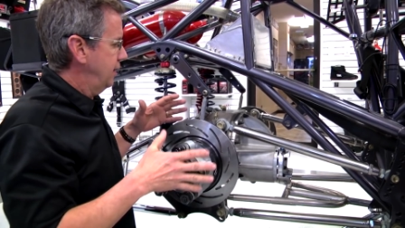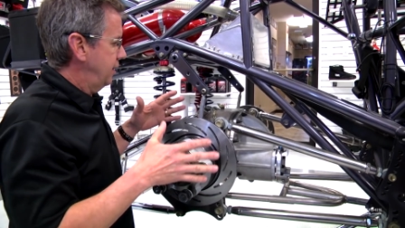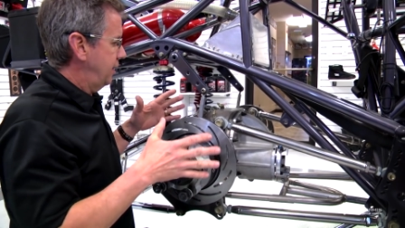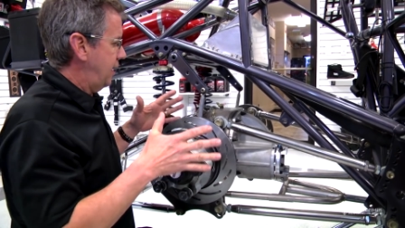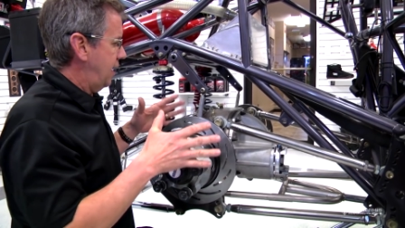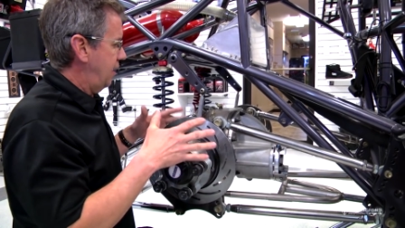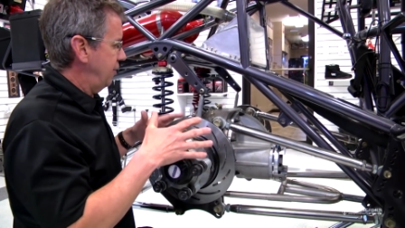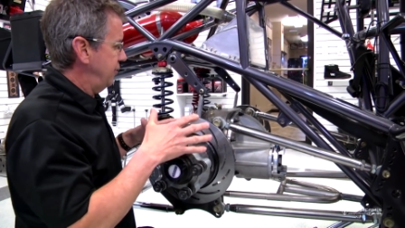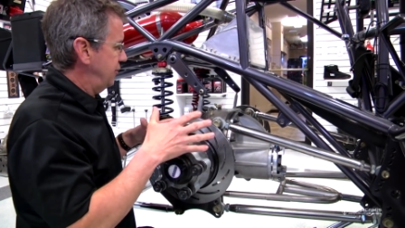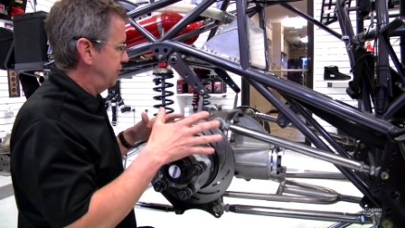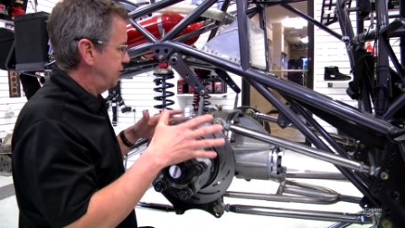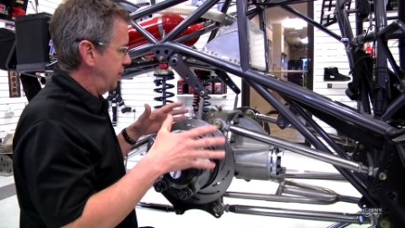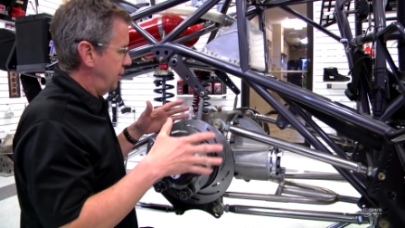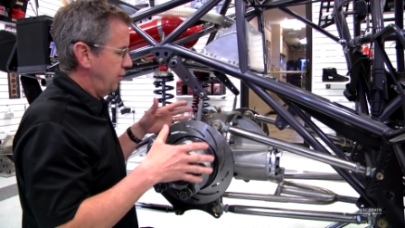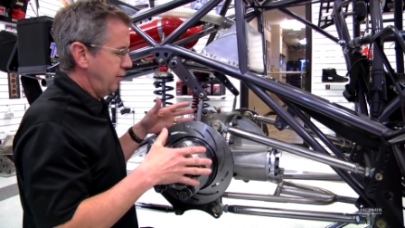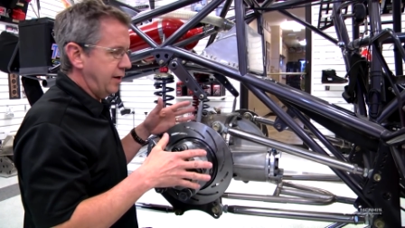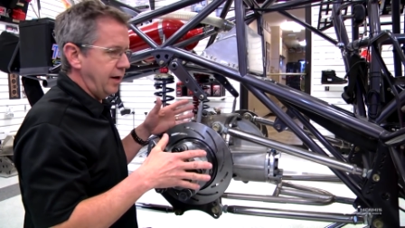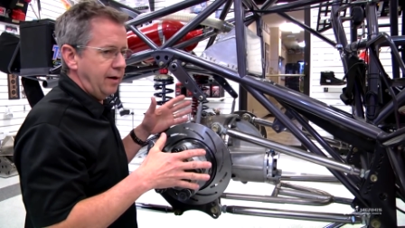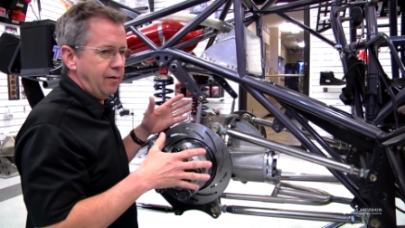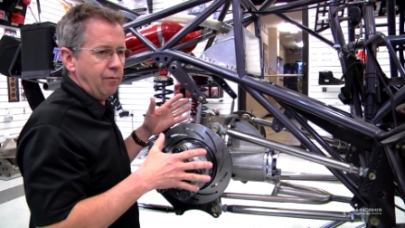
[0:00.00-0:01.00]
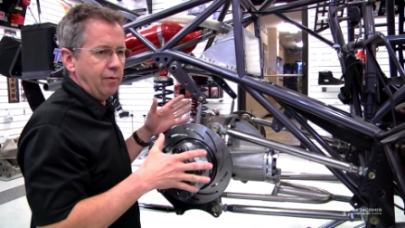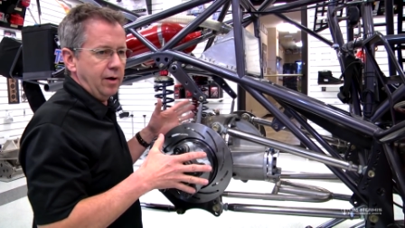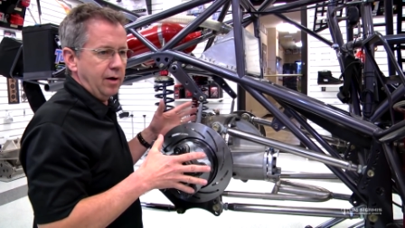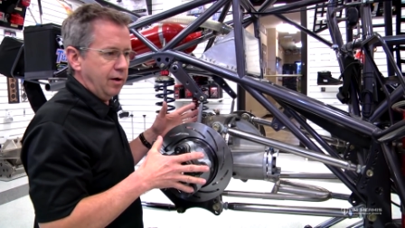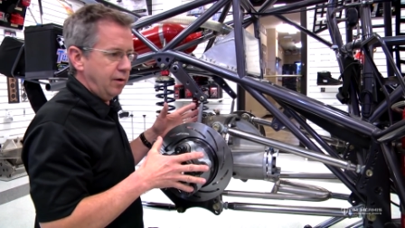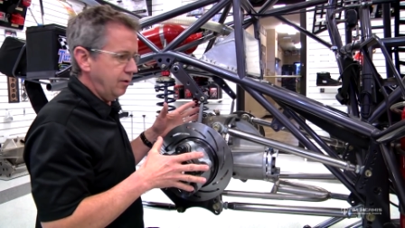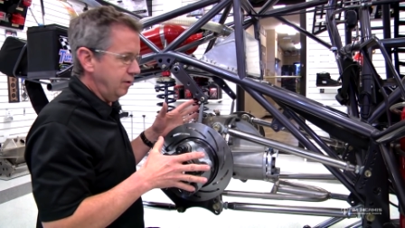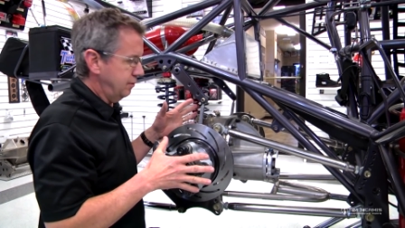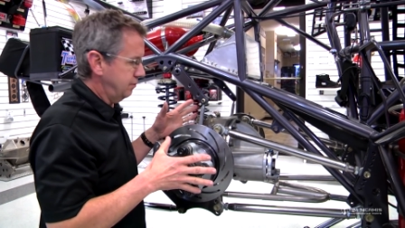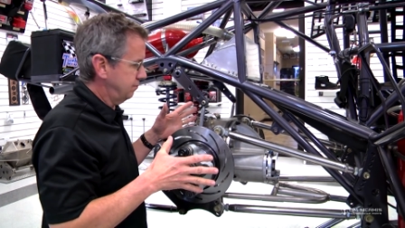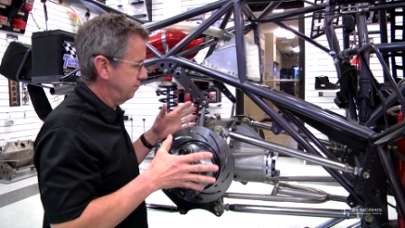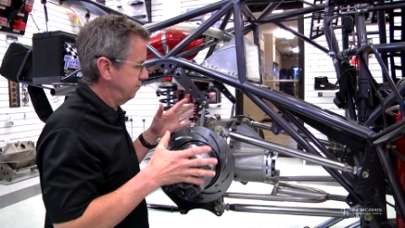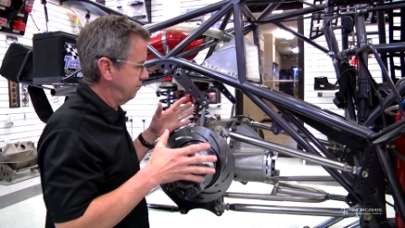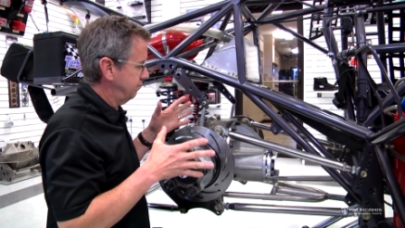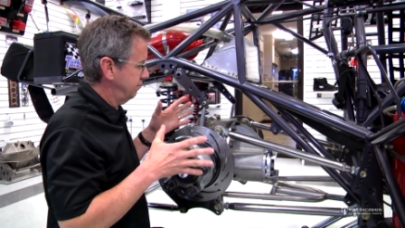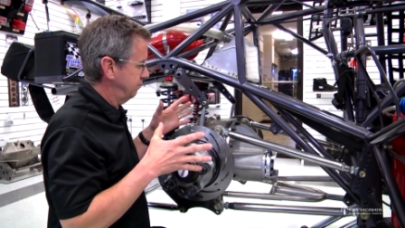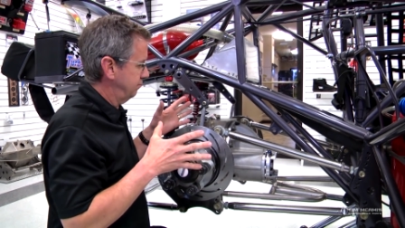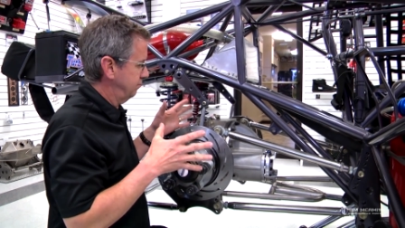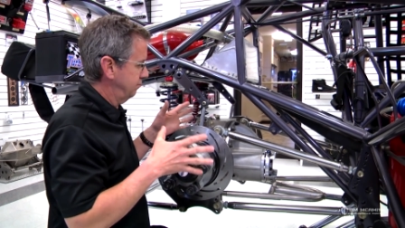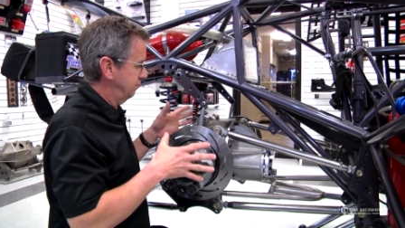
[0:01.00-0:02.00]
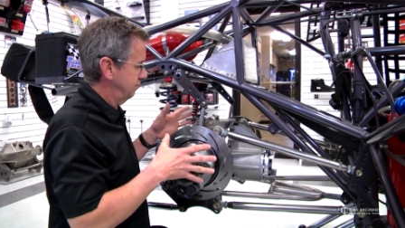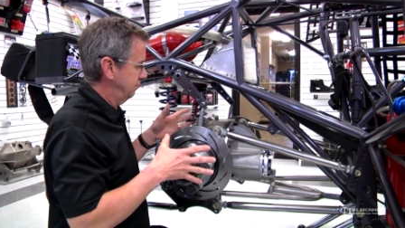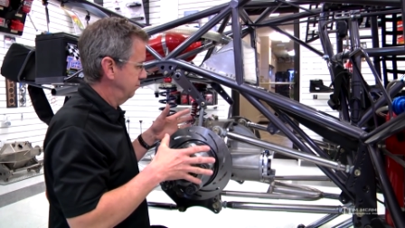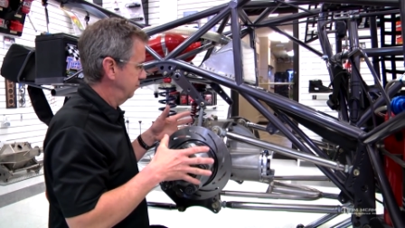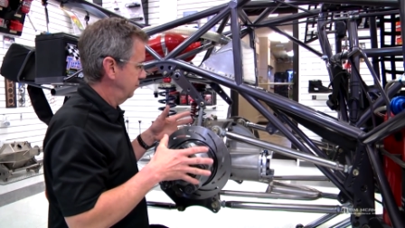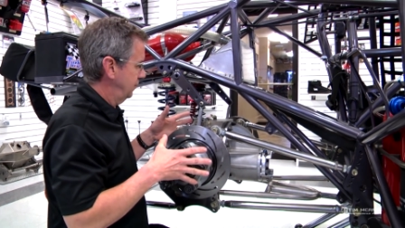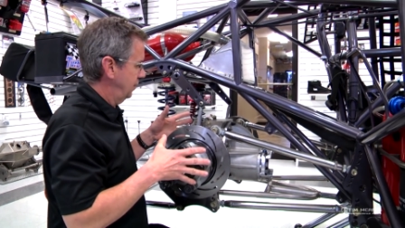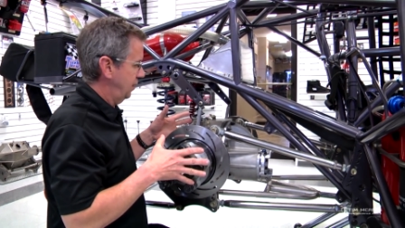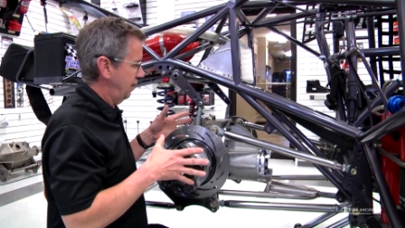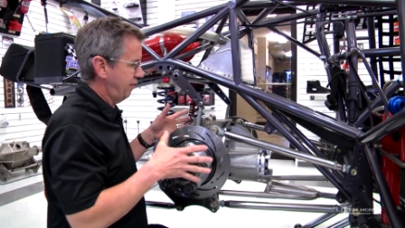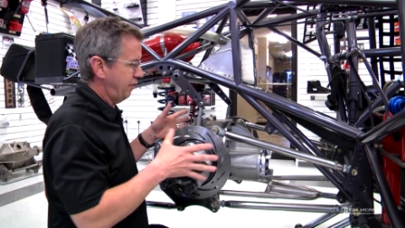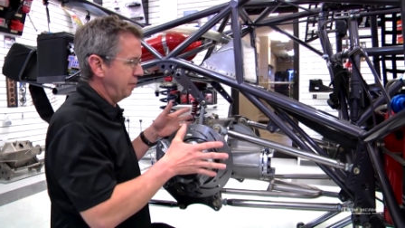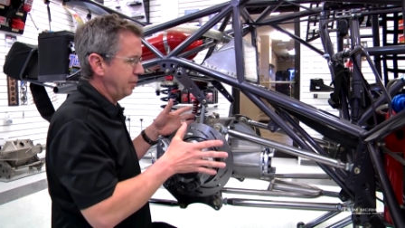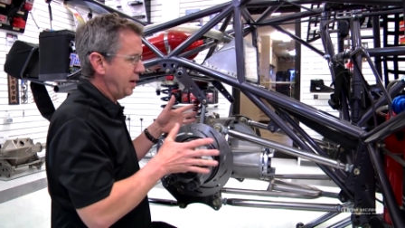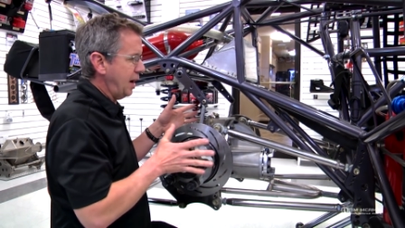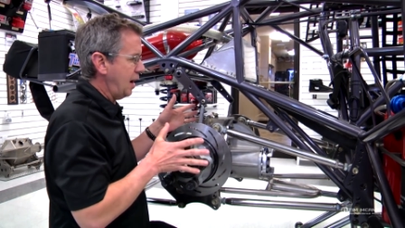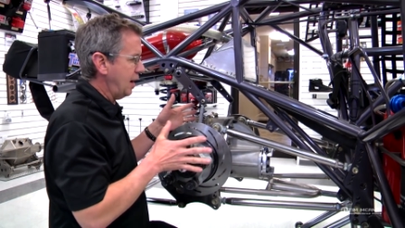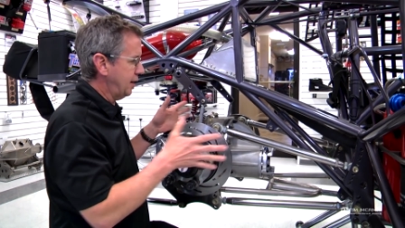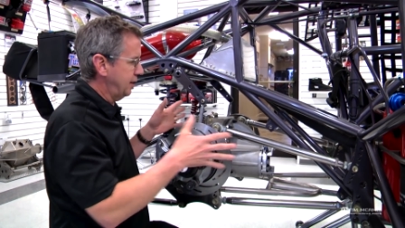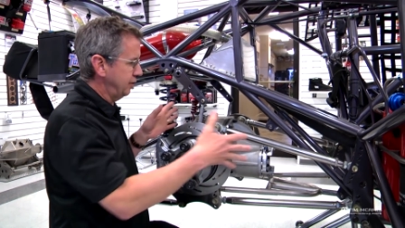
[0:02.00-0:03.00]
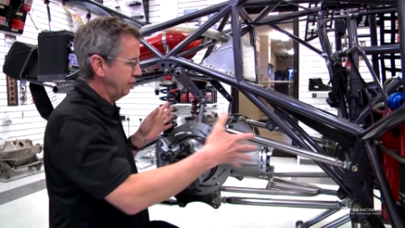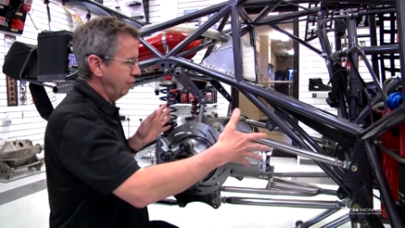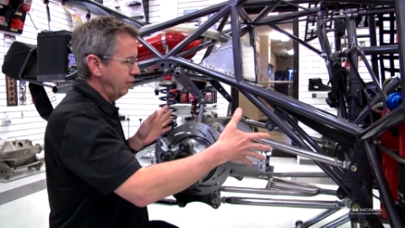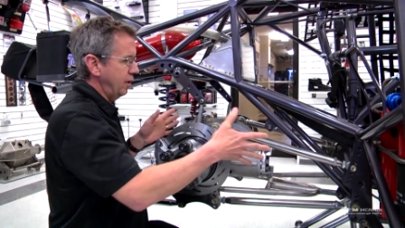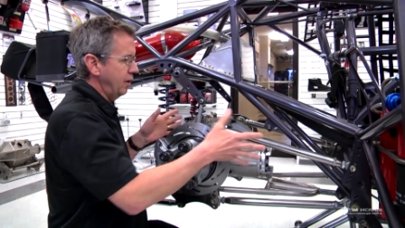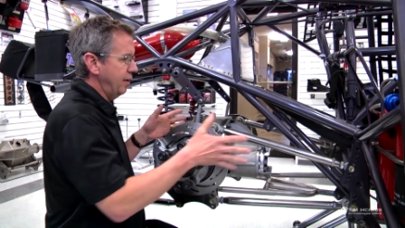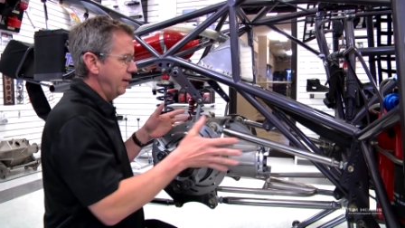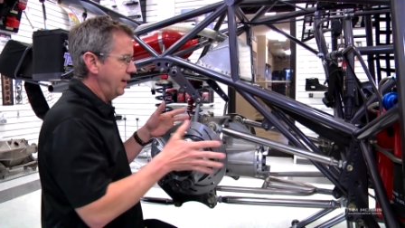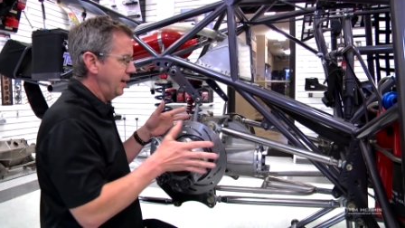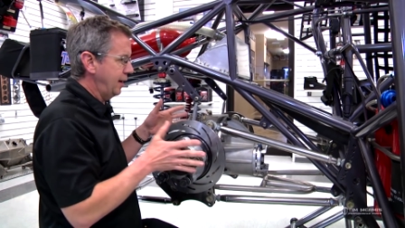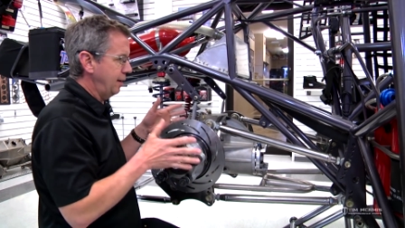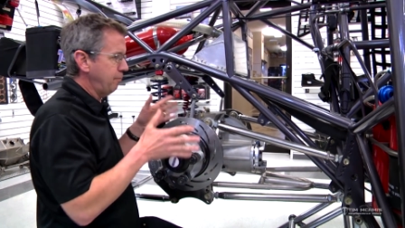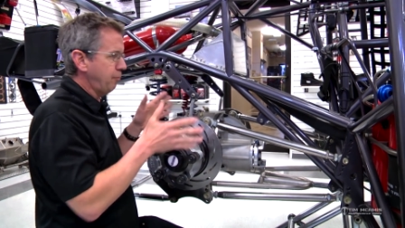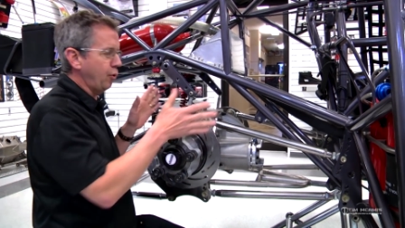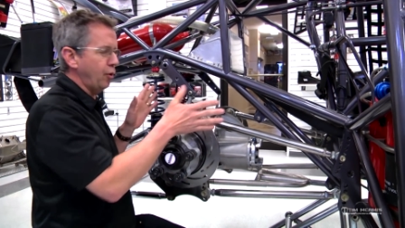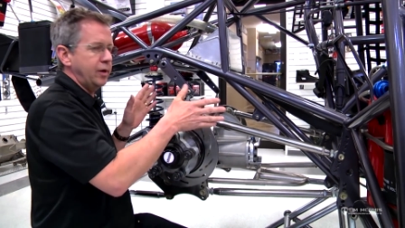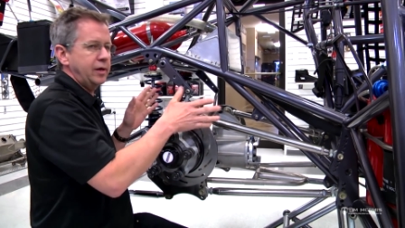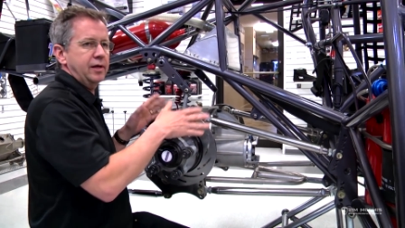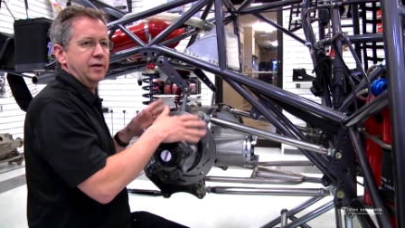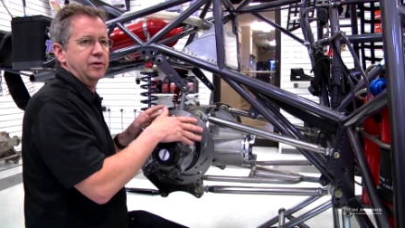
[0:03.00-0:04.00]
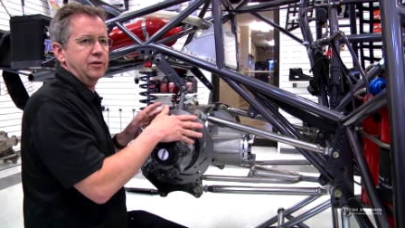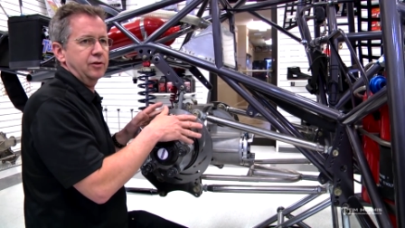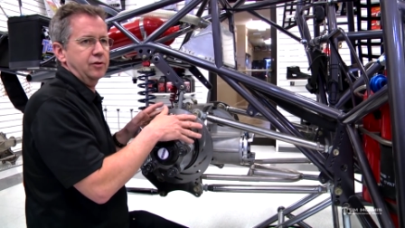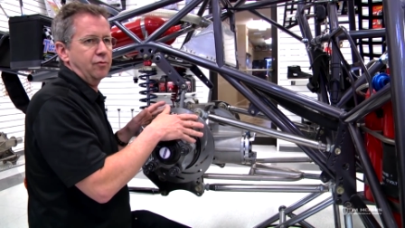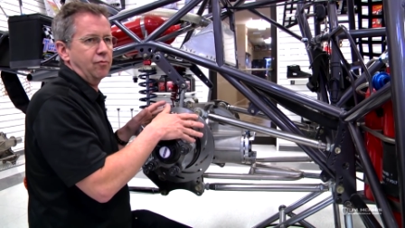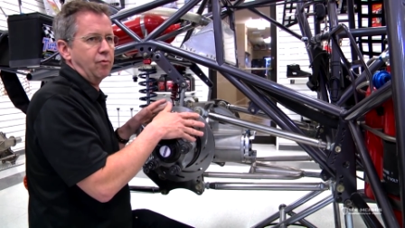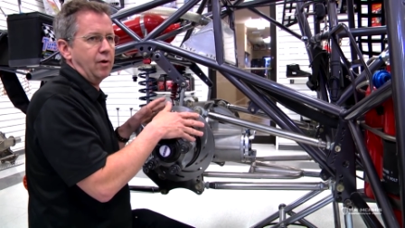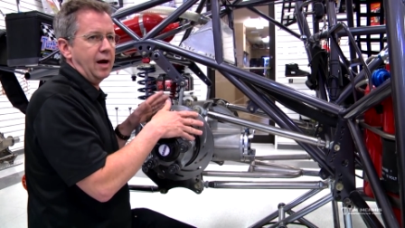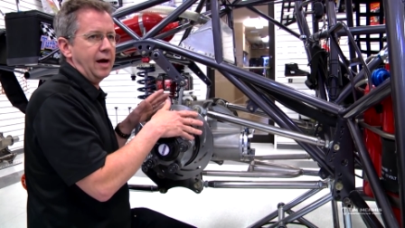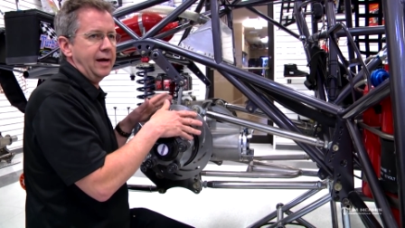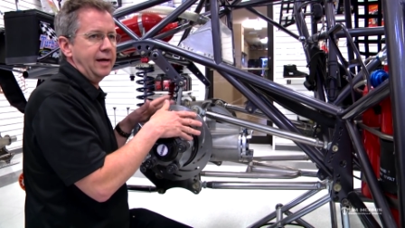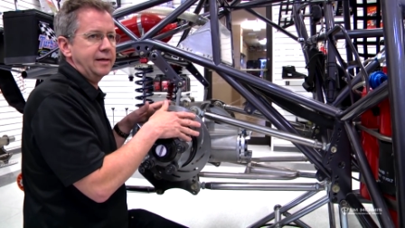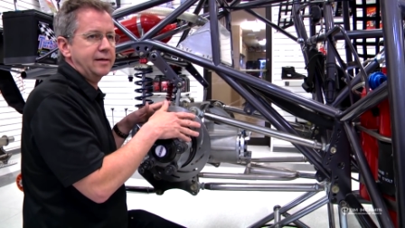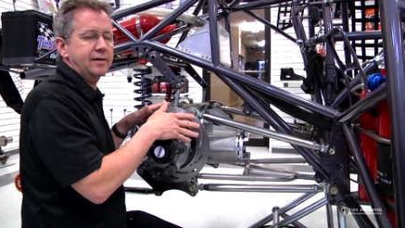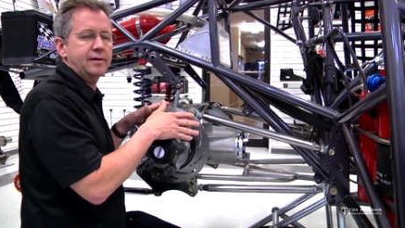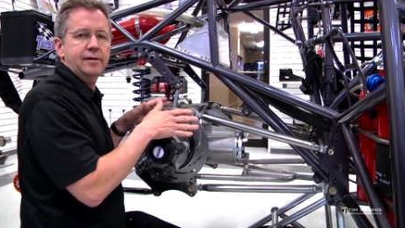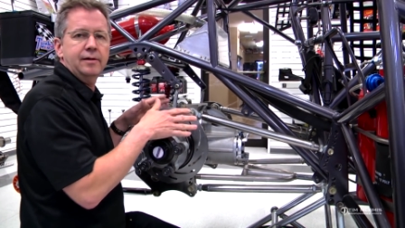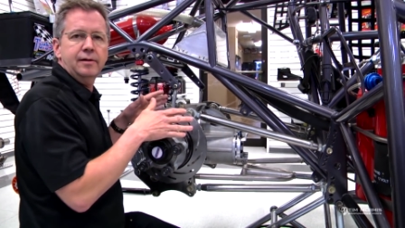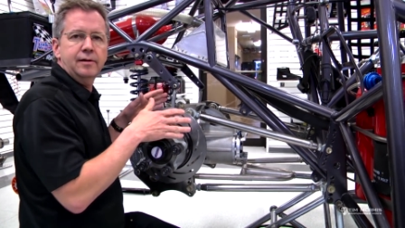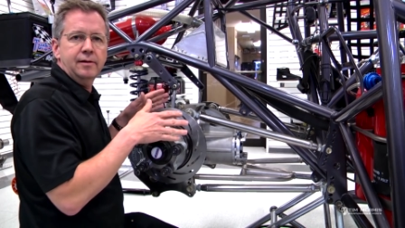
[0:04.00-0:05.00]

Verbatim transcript: Now you say, okay, well, if I'm cocking the rear end and pointing it to the right,